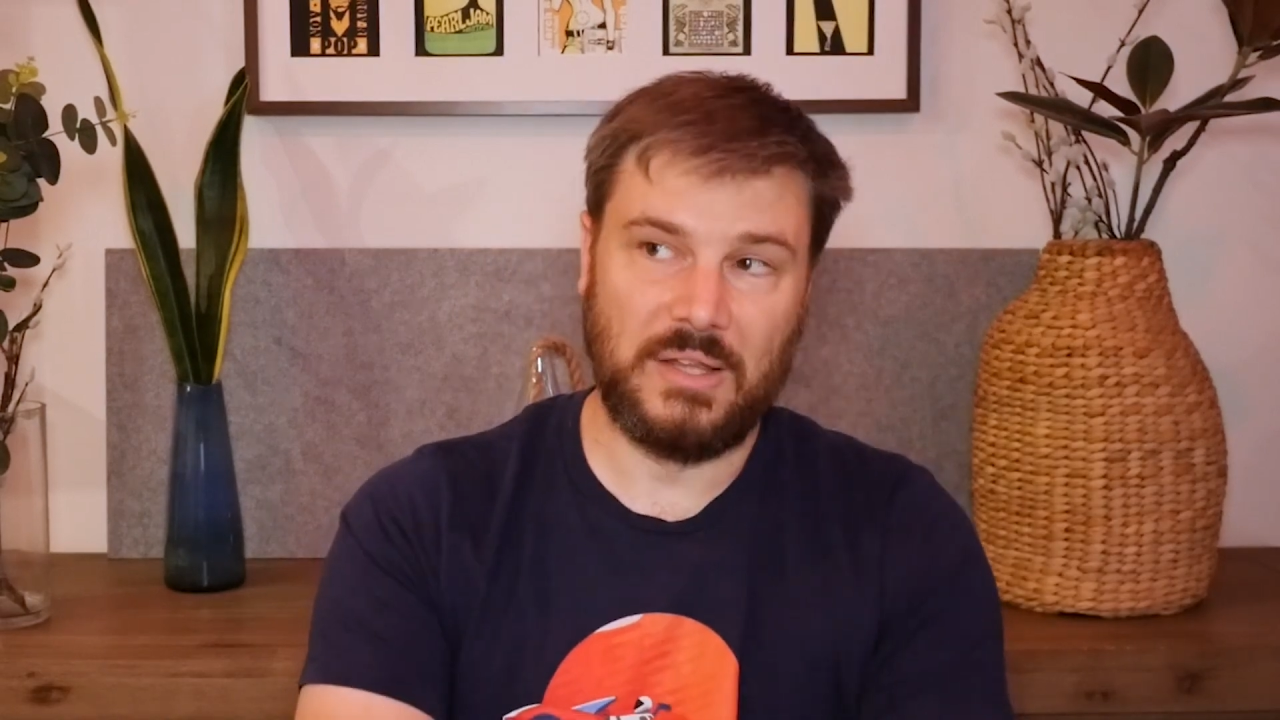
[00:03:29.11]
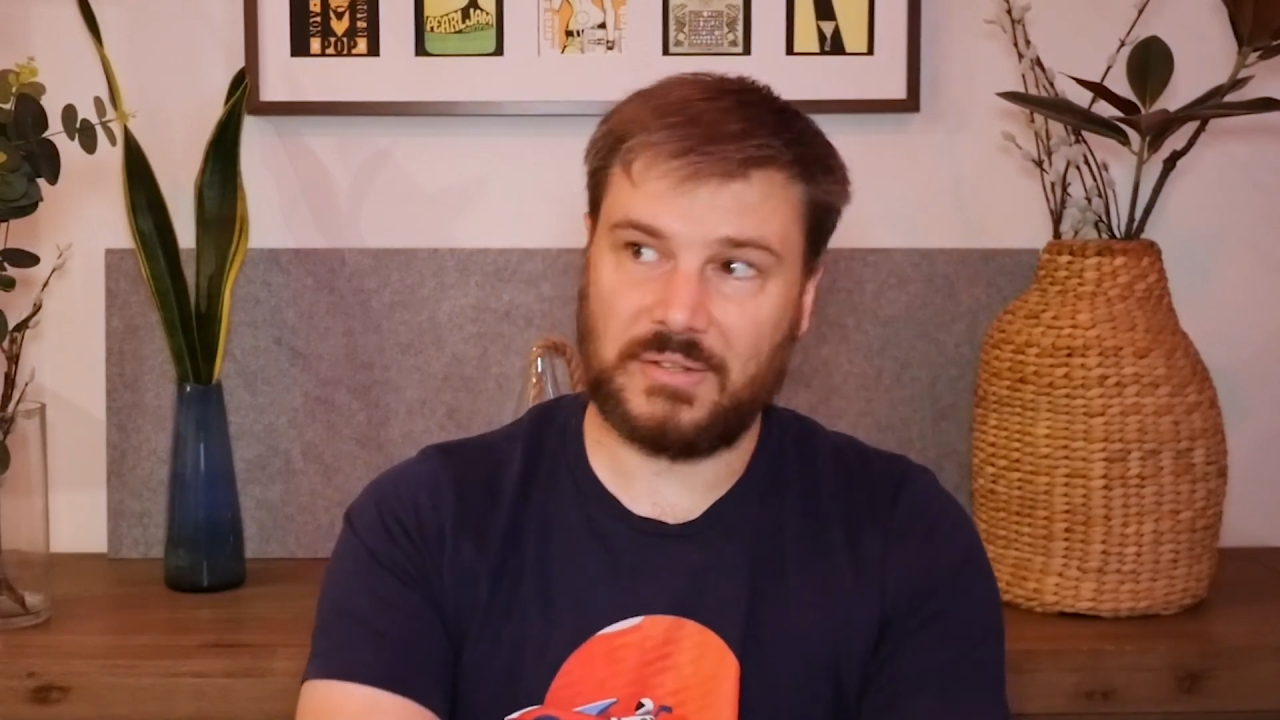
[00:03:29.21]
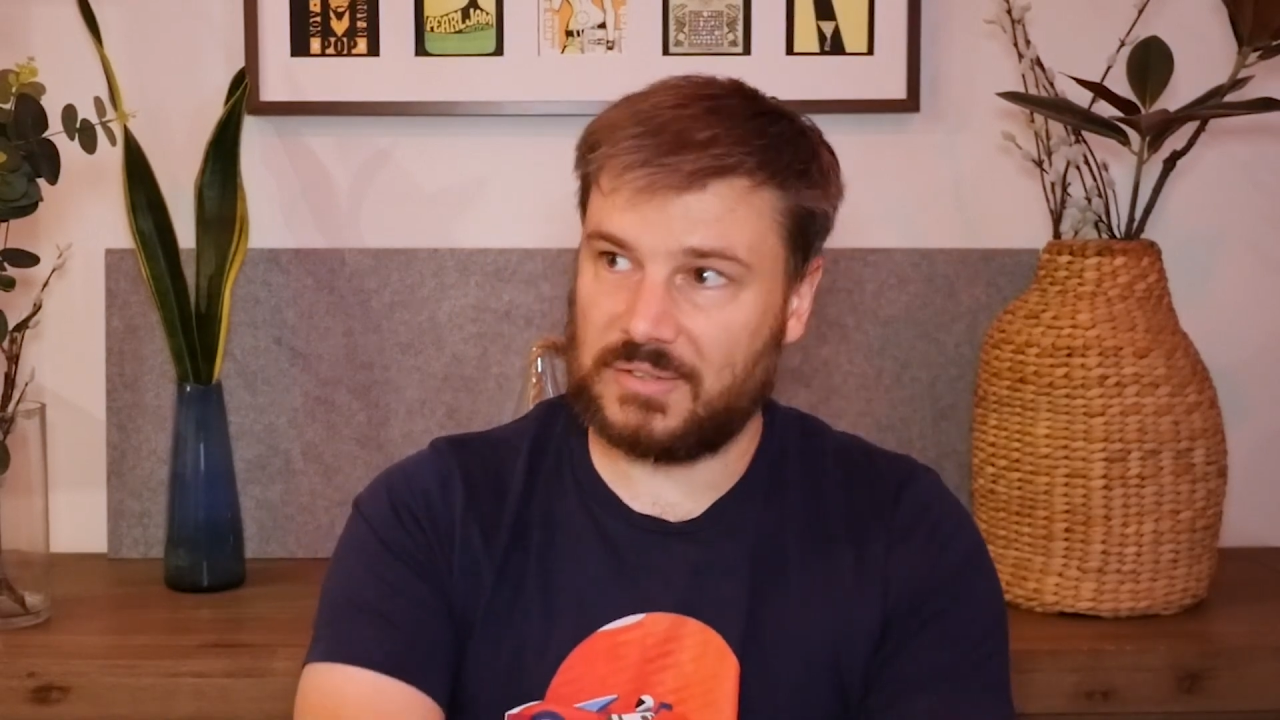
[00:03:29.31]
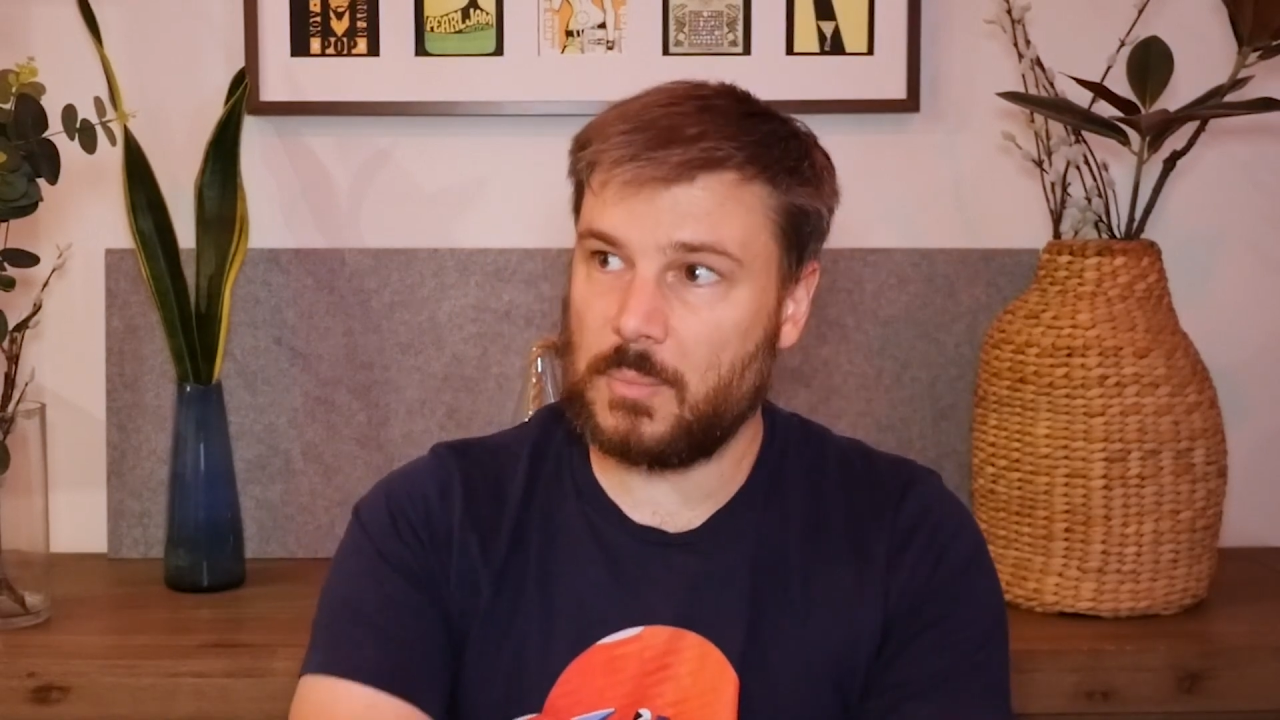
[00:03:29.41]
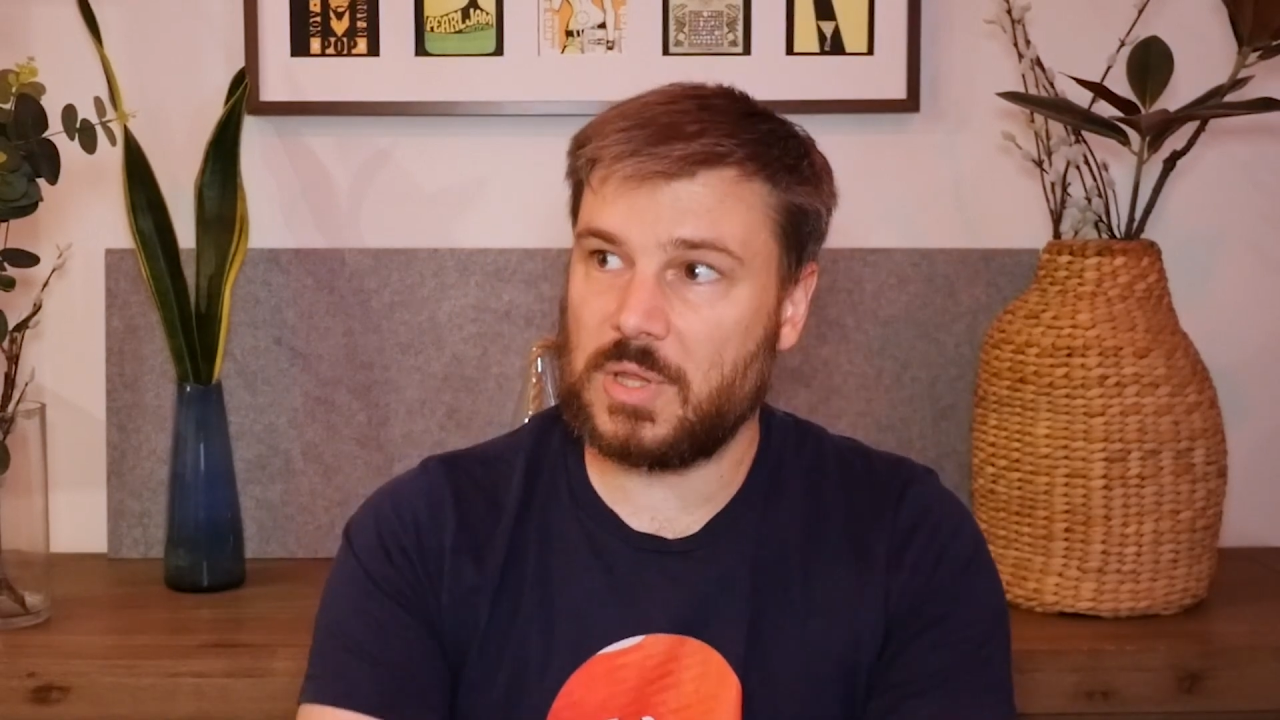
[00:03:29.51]

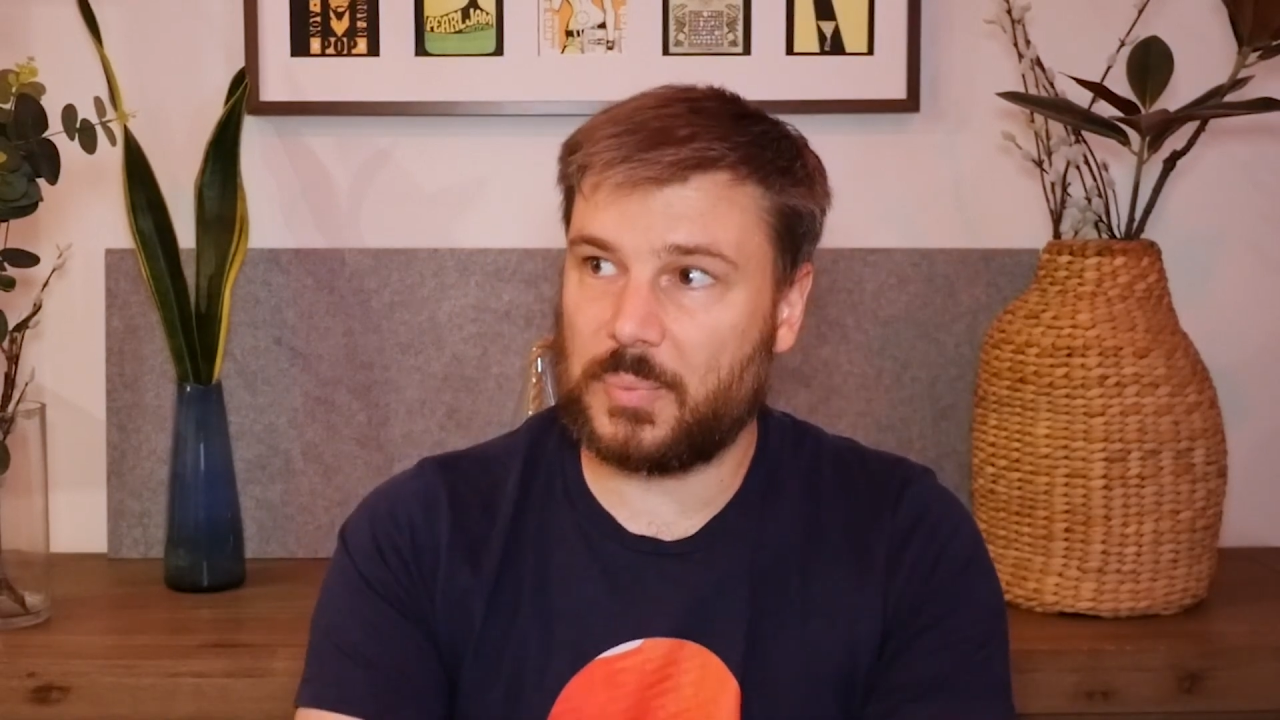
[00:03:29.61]
So some of the